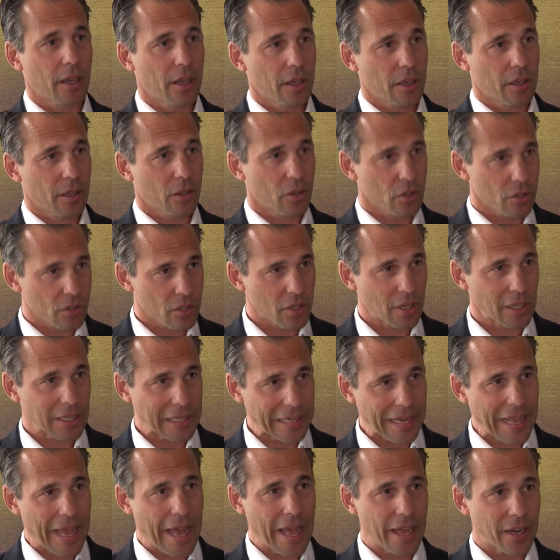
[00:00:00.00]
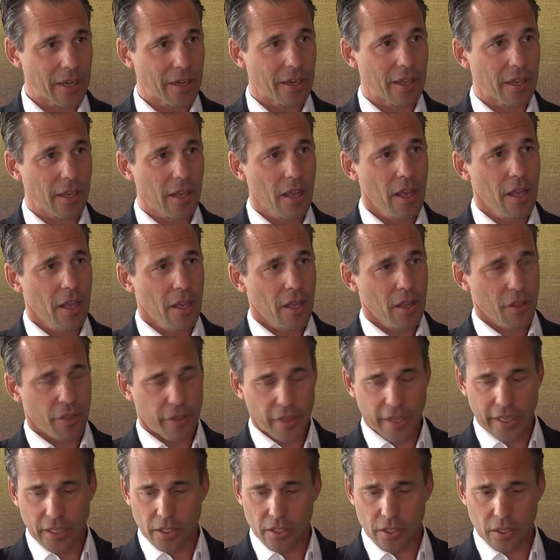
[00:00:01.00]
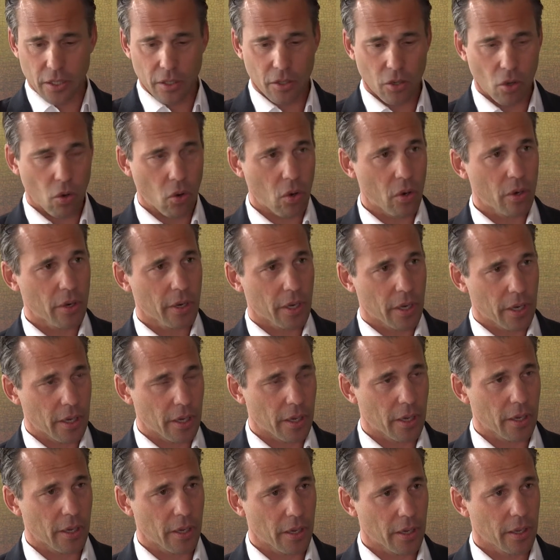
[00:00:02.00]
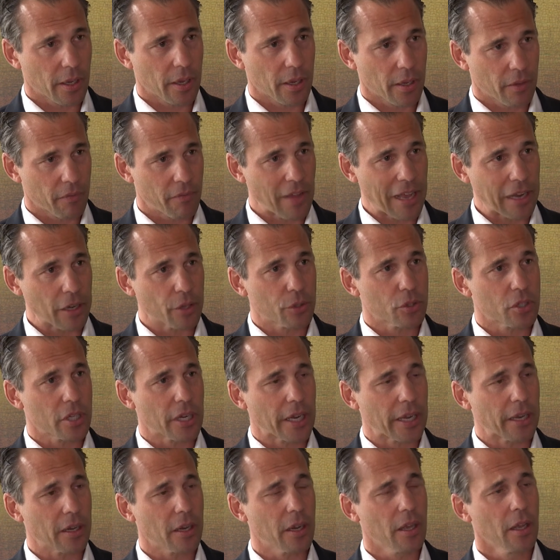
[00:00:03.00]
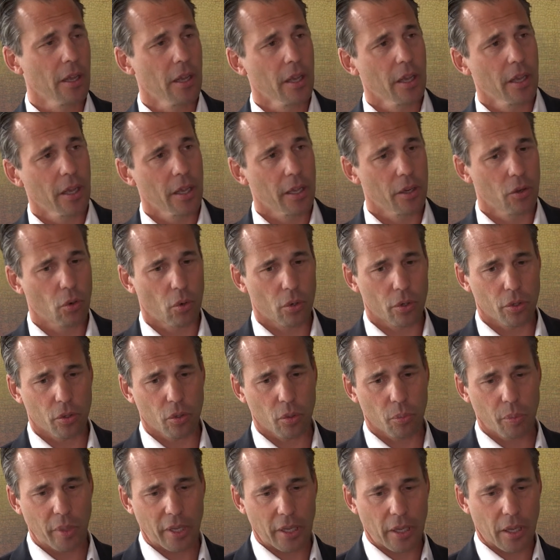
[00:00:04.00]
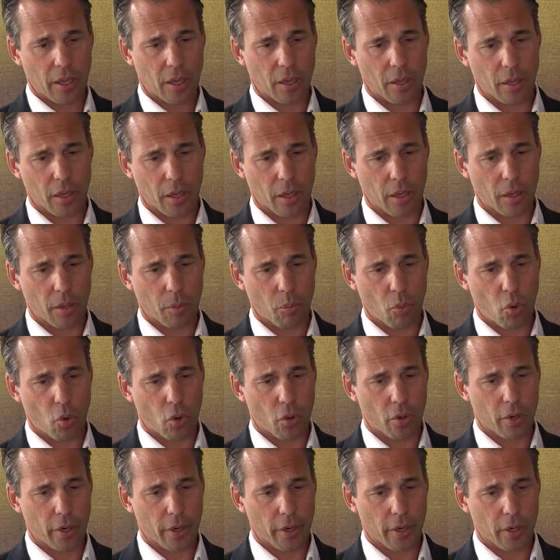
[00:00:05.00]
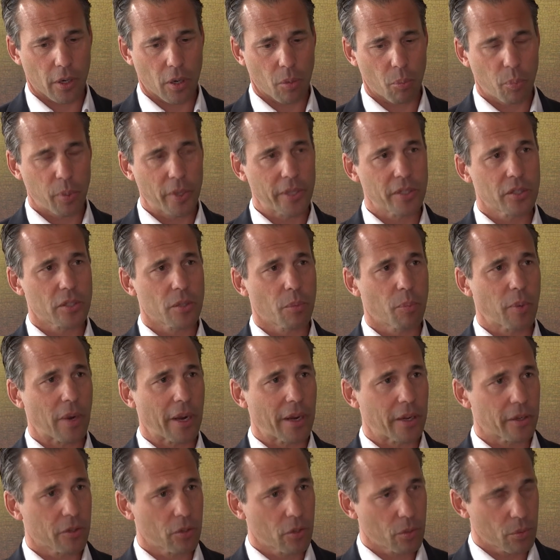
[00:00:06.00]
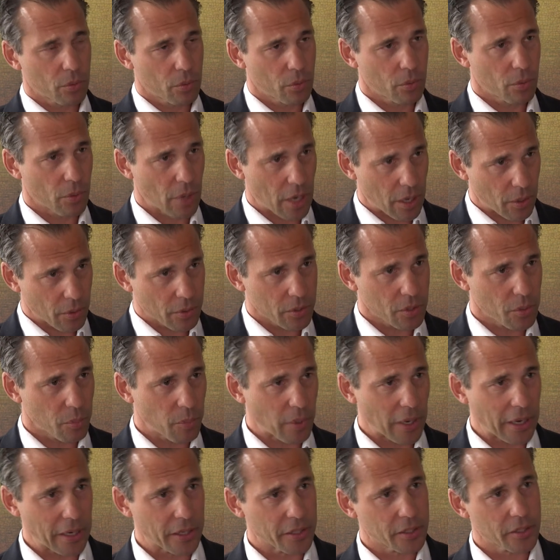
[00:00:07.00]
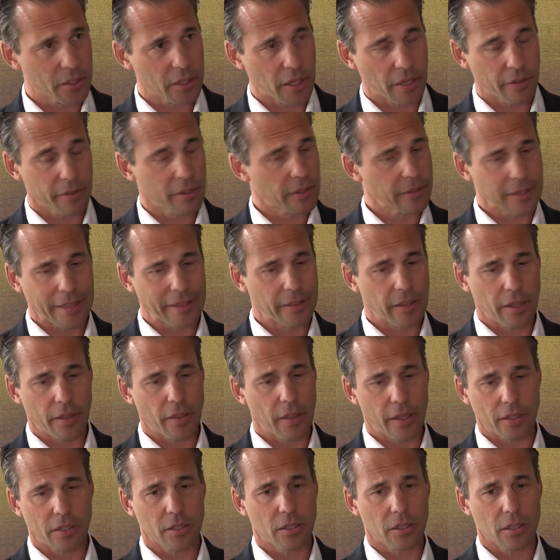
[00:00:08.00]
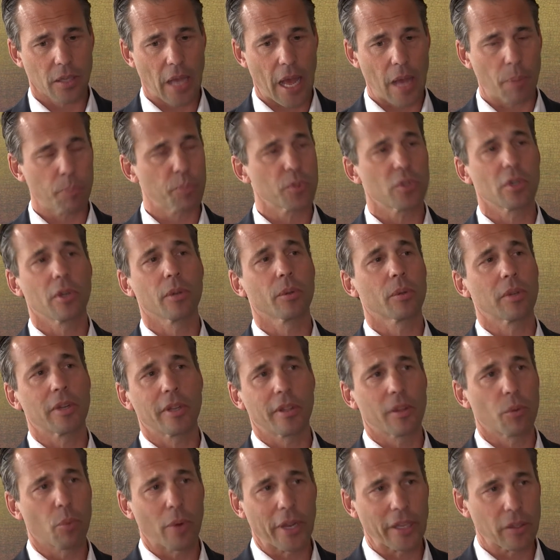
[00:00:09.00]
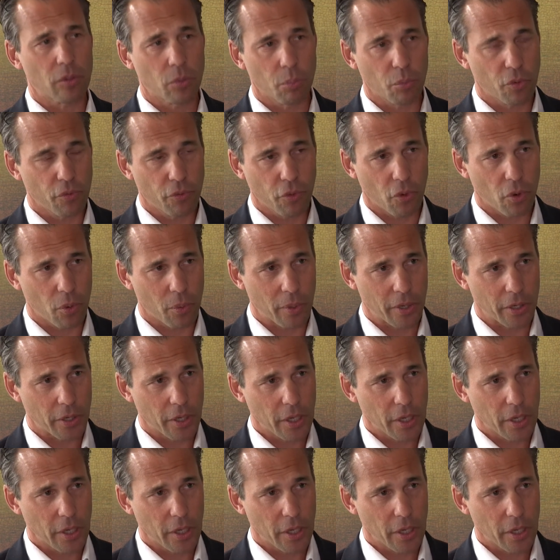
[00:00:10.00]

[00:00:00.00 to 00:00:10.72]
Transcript: constantly adding things in your value chain in order to be a more complete supplier to our suppliers. And I think that's absolutely the way to move forward.